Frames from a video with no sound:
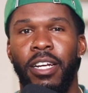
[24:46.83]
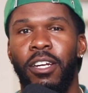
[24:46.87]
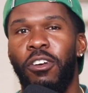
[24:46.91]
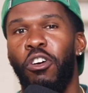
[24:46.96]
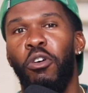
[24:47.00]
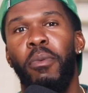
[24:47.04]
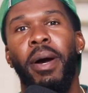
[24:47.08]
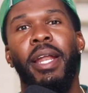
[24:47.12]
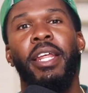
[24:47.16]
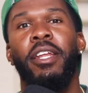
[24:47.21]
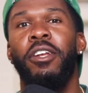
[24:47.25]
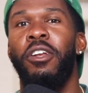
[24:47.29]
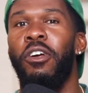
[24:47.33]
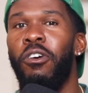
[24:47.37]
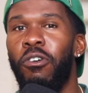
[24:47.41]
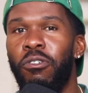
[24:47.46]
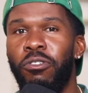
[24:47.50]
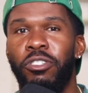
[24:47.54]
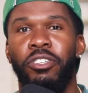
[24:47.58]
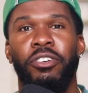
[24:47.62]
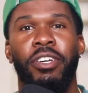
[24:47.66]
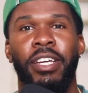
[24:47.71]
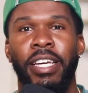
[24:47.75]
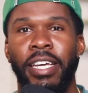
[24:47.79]
Nobody
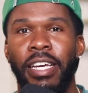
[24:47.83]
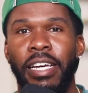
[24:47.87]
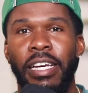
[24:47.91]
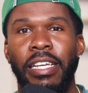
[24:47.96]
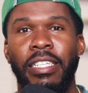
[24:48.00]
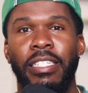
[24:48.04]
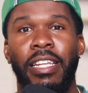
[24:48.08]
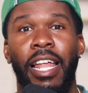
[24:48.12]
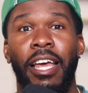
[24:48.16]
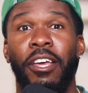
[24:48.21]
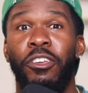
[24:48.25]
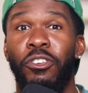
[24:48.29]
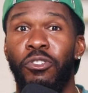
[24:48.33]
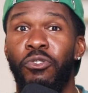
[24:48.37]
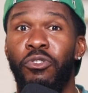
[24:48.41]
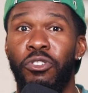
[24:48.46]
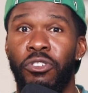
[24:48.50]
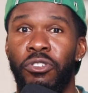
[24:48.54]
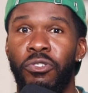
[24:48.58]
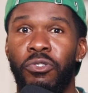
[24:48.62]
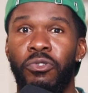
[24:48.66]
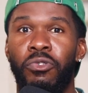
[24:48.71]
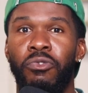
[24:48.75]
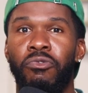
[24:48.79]
knows your kids like you
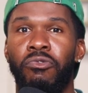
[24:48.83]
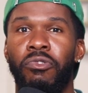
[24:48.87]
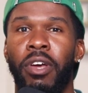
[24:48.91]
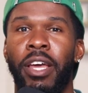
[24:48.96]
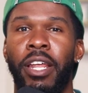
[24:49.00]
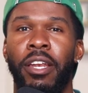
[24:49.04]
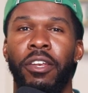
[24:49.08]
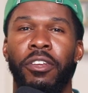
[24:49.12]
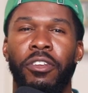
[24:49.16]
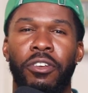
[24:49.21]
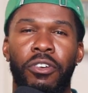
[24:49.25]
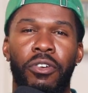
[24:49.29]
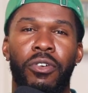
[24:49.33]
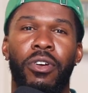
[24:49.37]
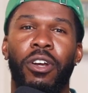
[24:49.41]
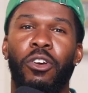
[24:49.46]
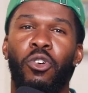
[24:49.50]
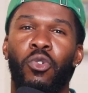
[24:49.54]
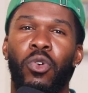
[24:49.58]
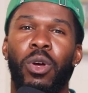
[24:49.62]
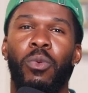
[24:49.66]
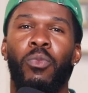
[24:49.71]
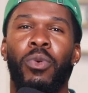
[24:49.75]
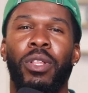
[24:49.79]
do, and you're
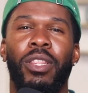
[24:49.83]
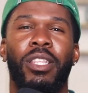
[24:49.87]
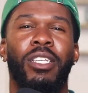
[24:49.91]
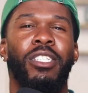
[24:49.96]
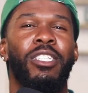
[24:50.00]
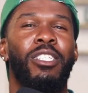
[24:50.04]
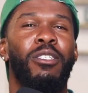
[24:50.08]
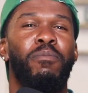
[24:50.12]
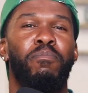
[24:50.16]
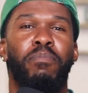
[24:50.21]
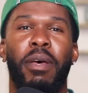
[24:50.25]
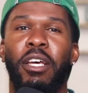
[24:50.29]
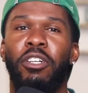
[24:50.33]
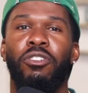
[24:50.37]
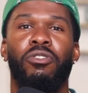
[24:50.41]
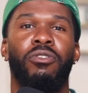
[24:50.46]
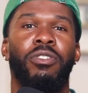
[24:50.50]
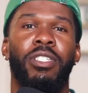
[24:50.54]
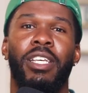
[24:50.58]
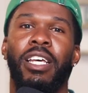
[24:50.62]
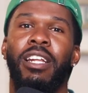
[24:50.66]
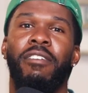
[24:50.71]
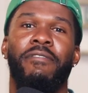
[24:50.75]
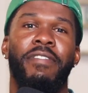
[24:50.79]
equipped with a
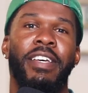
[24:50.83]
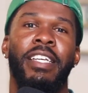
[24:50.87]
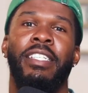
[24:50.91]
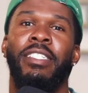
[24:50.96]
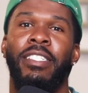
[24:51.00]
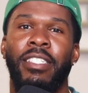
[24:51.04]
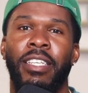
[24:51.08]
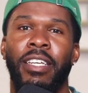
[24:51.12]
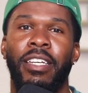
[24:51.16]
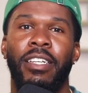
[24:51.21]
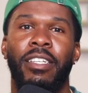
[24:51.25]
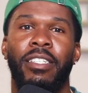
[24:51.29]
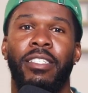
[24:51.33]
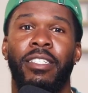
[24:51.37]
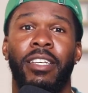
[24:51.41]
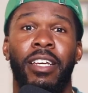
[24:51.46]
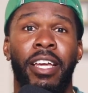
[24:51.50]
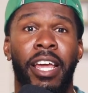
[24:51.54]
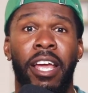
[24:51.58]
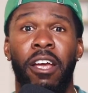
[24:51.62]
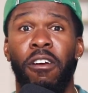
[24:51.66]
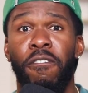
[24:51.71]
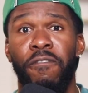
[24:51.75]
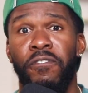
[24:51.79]
special set of instincts
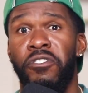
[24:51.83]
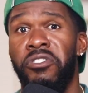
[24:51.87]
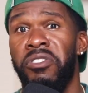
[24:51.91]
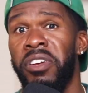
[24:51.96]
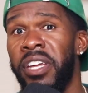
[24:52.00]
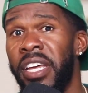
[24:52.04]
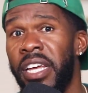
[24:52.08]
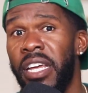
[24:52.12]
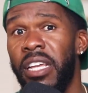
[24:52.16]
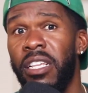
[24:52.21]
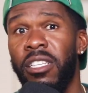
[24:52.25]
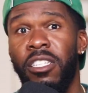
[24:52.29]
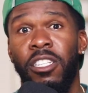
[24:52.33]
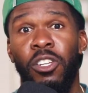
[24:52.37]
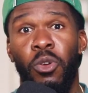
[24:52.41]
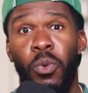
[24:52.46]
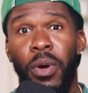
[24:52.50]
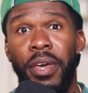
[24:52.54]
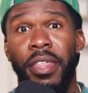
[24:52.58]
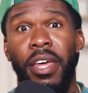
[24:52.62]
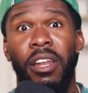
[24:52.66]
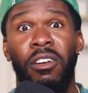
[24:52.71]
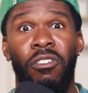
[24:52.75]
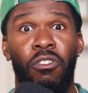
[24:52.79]
to care for your kids in a
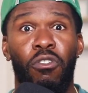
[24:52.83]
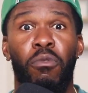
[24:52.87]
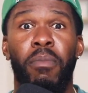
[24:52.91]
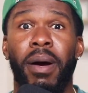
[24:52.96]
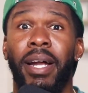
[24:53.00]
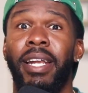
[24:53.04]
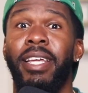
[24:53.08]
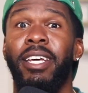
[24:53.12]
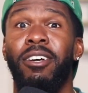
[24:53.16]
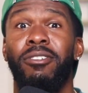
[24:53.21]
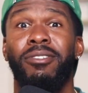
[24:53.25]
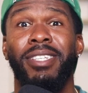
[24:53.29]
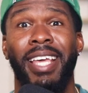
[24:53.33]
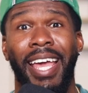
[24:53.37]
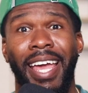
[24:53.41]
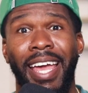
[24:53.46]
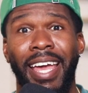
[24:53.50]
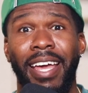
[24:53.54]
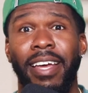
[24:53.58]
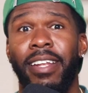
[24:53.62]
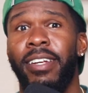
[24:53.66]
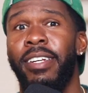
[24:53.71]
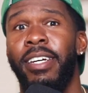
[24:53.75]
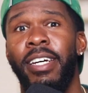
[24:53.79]
way that nobody else
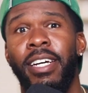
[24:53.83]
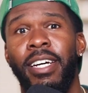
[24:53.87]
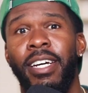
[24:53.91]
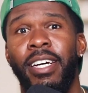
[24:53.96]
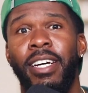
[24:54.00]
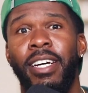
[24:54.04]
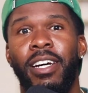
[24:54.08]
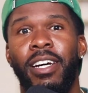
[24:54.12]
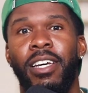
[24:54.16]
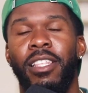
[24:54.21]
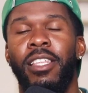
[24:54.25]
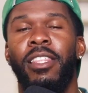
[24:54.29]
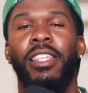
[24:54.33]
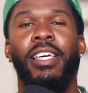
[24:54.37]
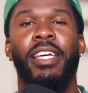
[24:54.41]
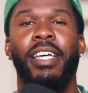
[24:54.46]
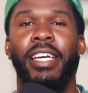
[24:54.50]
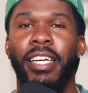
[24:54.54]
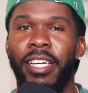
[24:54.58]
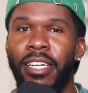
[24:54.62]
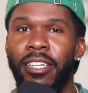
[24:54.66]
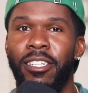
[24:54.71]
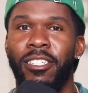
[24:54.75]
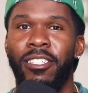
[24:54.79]
can. The
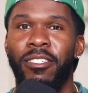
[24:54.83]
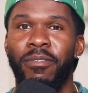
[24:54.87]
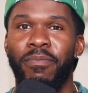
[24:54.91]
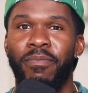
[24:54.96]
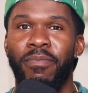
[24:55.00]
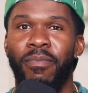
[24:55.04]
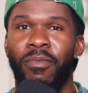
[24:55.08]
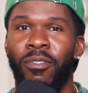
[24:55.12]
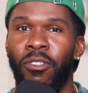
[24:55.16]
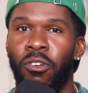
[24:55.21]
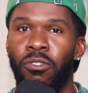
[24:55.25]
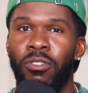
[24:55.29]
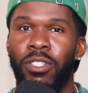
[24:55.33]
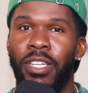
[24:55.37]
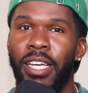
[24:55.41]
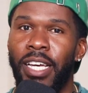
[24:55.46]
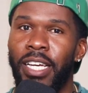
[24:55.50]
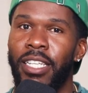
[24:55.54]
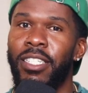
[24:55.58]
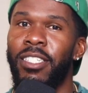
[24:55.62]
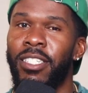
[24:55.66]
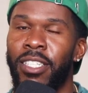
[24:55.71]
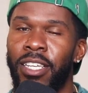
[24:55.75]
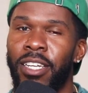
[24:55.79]
thing is, those
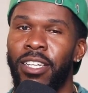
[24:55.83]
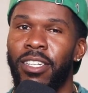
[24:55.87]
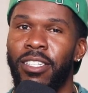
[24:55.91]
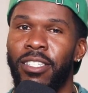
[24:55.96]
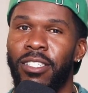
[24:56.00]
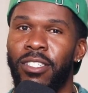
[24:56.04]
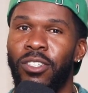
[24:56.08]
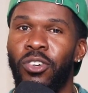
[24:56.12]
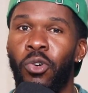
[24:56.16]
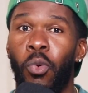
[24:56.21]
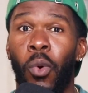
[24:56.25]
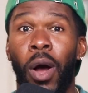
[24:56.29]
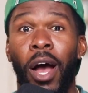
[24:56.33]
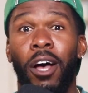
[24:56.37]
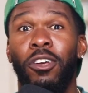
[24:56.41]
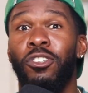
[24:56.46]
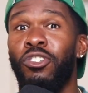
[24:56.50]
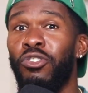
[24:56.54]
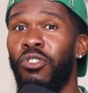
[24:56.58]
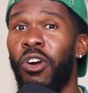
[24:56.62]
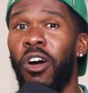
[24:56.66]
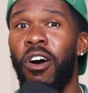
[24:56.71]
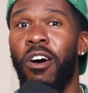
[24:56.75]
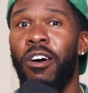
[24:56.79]
instincts, while
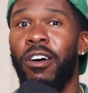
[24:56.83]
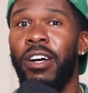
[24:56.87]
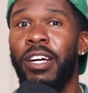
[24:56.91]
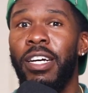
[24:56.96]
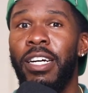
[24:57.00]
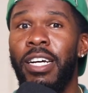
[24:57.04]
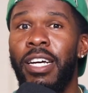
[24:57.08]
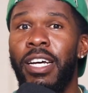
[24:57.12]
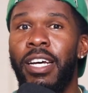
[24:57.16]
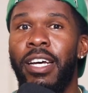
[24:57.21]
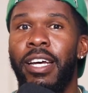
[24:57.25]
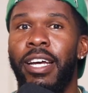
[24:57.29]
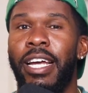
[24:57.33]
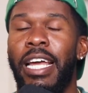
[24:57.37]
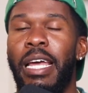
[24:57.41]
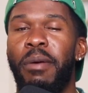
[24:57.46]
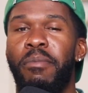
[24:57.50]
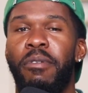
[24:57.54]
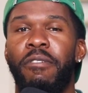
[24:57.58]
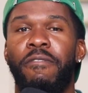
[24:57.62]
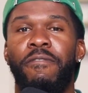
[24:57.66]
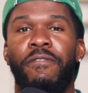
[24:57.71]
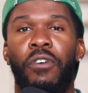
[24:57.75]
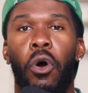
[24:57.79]
strong,
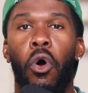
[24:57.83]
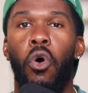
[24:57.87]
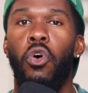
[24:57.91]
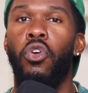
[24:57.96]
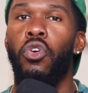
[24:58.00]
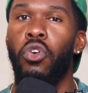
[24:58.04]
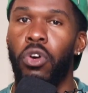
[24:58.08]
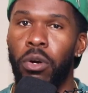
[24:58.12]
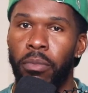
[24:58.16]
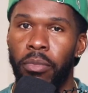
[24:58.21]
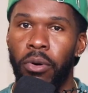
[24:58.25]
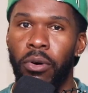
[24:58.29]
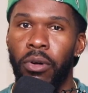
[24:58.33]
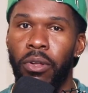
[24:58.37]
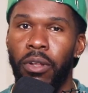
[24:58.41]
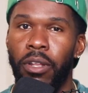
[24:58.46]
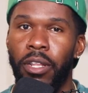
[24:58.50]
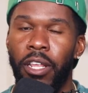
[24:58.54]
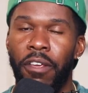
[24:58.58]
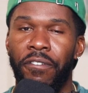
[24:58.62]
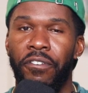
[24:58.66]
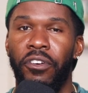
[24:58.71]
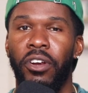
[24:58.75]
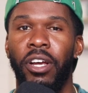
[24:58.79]
can be
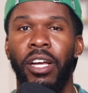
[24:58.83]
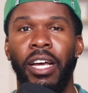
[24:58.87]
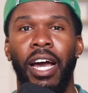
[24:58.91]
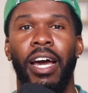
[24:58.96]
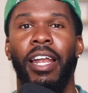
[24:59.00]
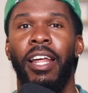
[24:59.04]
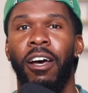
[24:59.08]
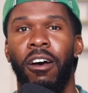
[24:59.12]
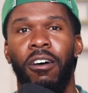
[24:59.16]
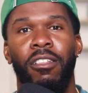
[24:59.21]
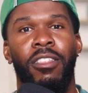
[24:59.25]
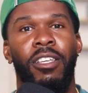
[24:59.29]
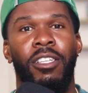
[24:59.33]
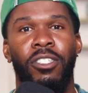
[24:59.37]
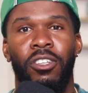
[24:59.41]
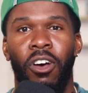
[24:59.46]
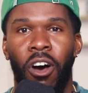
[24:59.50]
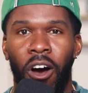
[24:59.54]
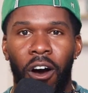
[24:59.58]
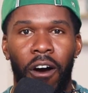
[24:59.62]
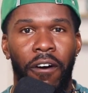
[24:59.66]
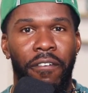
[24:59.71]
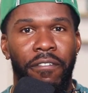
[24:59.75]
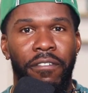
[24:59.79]
vulnerable if your gut health is
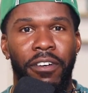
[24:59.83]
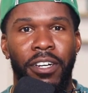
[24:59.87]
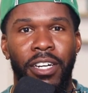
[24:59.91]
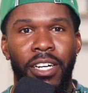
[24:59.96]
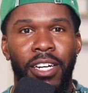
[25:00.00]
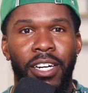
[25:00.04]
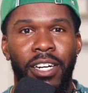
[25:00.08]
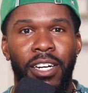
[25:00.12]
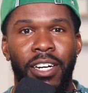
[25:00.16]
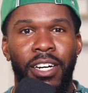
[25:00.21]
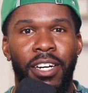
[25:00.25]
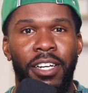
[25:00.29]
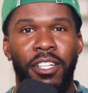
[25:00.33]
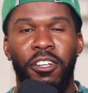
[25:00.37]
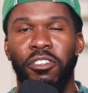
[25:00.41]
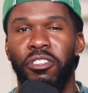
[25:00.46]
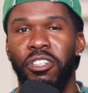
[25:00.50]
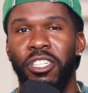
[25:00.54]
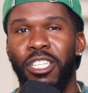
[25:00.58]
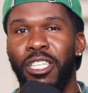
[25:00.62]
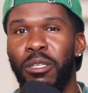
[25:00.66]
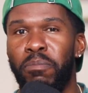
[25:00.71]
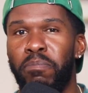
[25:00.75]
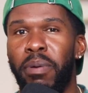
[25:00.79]
off.
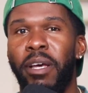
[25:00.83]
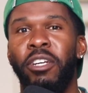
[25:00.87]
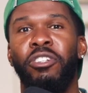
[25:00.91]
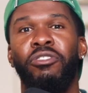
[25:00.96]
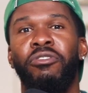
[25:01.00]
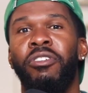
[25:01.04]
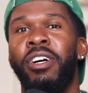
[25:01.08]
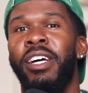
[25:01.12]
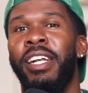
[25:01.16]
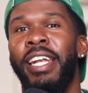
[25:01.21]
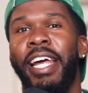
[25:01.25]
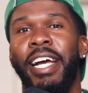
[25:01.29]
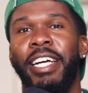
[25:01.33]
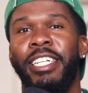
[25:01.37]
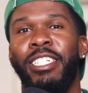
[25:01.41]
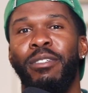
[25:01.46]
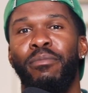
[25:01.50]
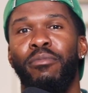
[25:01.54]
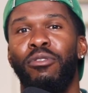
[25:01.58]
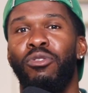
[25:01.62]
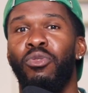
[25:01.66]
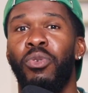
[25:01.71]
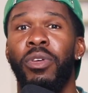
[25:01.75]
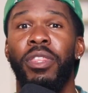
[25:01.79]
There's a special
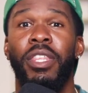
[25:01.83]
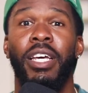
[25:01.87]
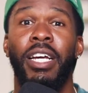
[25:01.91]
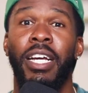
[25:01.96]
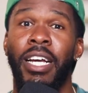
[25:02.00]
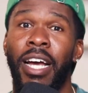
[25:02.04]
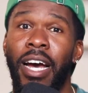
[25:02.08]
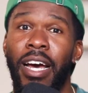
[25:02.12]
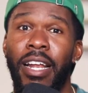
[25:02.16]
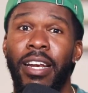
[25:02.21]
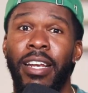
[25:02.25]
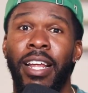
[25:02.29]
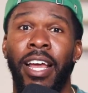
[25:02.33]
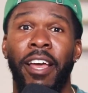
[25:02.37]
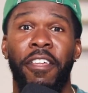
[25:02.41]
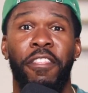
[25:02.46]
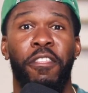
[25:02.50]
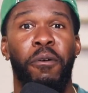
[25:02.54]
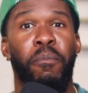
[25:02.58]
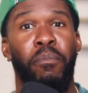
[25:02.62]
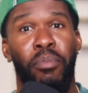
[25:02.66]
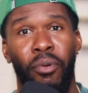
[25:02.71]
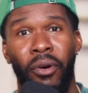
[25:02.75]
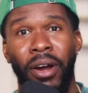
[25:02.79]
connection between the gut
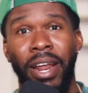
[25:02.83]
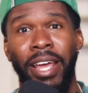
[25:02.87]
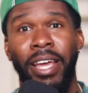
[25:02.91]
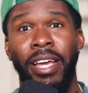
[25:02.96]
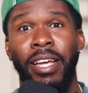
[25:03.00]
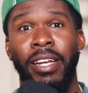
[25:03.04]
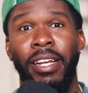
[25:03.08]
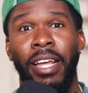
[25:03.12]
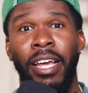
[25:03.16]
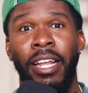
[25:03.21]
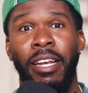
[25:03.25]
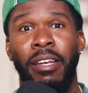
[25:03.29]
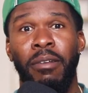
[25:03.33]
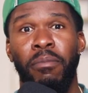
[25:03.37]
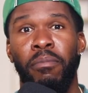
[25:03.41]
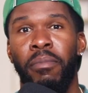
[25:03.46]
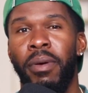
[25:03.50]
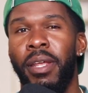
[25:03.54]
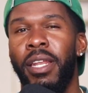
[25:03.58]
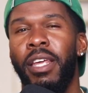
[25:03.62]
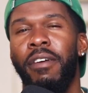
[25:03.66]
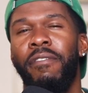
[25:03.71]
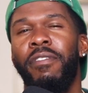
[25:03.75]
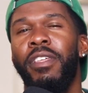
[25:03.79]
and the brain, and
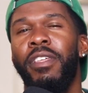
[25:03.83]
many